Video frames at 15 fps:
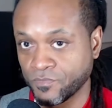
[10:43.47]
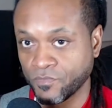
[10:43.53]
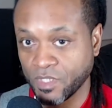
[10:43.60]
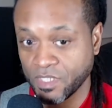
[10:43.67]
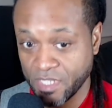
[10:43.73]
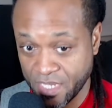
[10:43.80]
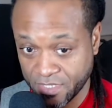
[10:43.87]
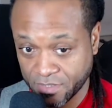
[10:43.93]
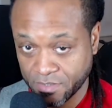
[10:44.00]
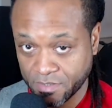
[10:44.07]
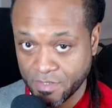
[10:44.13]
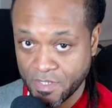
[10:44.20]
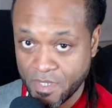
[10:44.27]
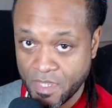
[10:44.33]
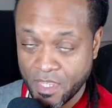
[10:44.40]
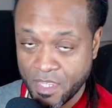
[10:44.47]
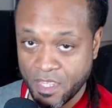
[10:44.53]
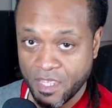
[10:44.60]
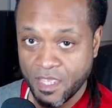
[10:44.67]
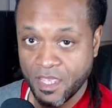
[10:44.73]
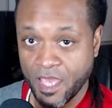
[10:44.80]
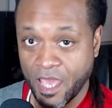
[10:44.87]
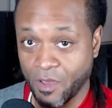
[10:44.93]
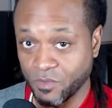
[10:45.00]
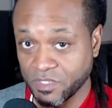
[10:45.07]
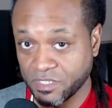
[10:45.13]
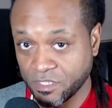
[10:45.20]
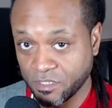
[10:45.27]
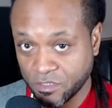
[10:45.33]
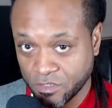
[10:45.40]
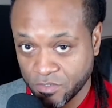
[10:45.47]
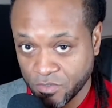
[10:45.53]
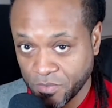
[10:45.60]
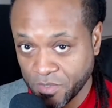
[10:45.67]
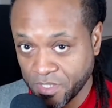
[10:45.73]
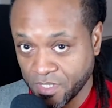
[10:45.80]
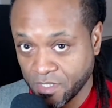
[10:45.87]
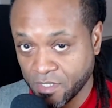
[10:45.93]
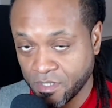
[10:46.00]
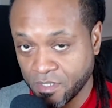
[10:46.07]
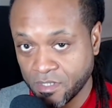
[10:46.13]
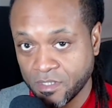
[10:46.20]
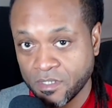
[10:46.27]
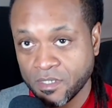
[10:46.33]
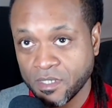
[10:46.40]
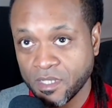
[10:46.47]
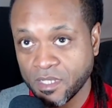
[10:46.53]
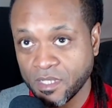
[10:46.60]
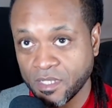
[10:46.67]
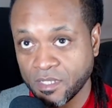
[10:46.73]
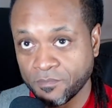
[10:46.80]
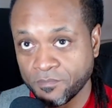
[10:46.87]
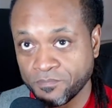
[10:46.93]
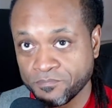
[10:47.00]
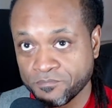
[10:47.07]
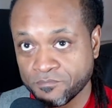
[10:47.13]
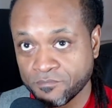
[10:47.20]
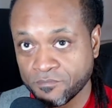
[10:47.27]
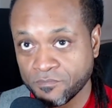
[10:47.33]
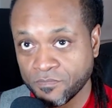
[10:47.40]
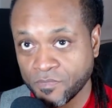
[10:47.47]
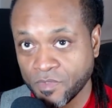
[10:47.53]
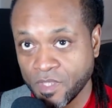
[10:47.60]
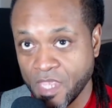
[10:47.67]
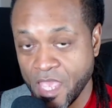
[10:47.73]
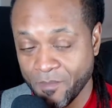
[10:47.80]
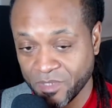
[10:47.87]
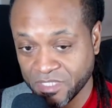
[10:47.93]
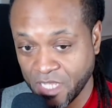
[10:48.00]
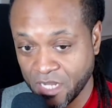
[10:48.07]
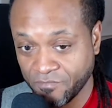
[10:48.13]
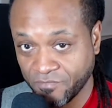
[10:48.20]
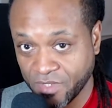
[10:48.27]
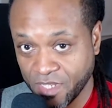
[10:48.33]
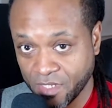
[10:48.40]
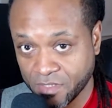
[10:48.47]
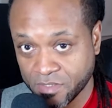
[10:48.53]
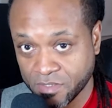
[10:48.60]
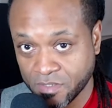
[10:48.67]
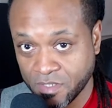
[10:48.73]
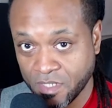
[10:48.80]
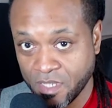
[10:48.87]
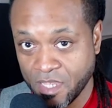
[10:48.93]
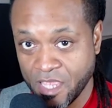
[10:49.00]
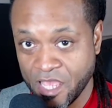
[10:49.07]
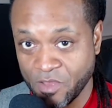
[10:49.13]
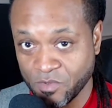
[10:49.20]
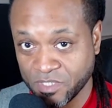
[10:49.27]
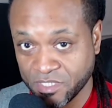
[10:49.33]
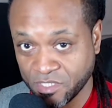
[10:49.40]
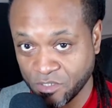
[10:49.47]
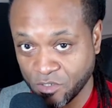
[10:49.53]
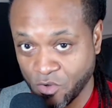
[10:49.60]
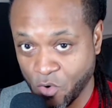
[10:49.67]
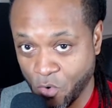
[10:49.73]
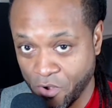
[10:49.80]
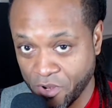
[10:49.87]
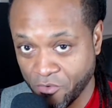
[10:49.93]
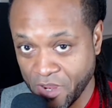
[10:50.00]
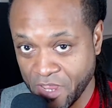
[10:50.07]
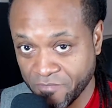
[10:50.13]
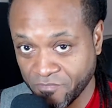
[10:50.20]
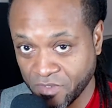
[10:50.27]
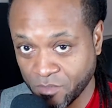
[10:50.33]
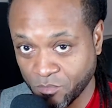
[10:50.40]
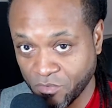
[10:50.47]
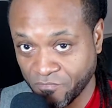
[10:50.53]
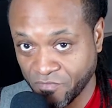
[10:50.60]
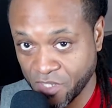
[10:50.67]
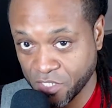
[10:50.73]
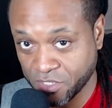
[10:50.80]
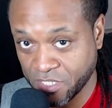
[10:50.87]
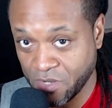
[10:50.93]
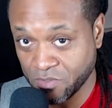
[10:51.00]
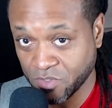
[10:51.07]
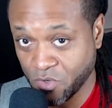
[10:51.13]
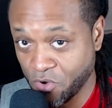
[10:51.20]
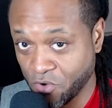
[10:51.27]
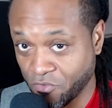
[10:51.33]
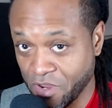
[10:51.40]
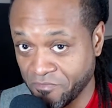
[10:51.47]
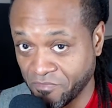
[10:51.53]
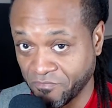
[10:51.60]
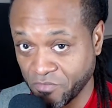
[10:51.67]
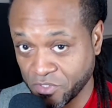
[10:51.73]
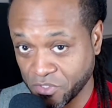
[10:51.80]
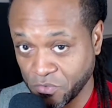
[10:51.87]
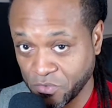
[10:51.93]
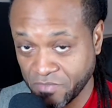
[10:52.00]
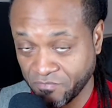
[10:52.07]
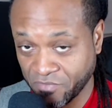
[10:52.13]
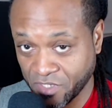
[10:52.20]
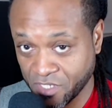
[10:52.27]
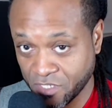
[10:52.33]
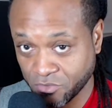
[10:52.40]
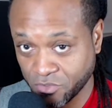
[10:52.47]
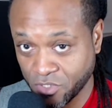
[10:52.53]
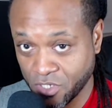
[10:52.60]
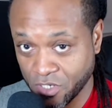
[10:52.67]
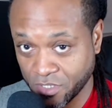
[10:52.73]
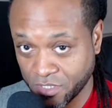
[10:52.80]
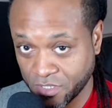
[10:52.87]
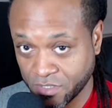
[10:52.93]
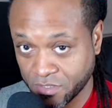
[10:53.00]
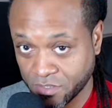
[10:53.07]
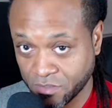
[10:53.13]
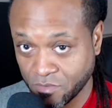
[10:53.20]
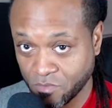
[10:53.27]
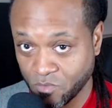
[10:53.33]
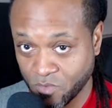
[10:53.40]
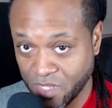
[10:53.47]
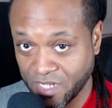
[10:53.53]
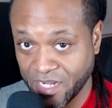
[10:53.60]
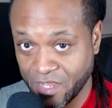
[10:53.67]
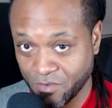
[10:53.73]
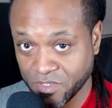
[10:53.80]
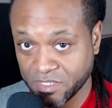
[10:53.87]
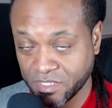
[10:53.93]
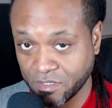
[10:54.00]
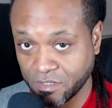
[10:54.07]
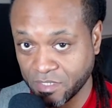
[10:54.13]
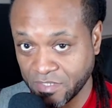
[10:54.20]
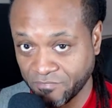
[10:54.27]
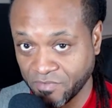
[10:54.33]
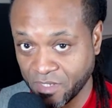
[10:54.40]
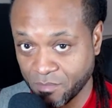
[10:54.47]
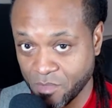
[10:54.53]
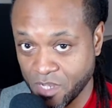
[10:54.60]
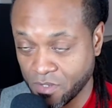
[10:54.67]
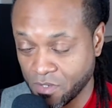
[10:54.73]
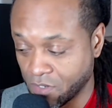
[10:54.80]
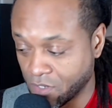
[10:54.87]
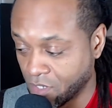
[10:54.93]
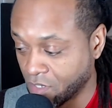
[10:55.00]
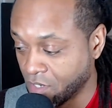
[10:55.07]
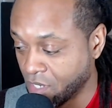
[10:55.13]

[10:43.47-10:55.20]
Yes. I was still doing Amazon Flex. I was still choreographing professionally. I was choreographing for 2 different country artists while I was still living in my car.